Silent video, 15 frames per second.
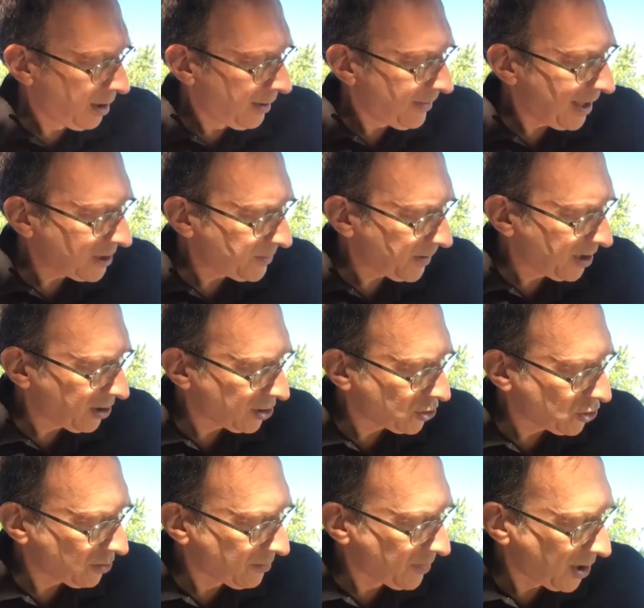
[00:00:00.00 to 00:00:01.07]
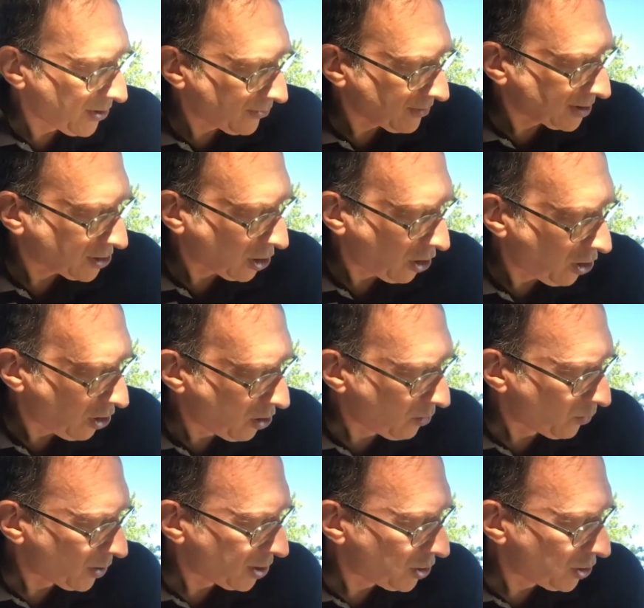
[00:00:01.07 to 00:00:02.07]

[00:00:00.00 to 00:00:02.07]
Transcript: "That's because your mother is home when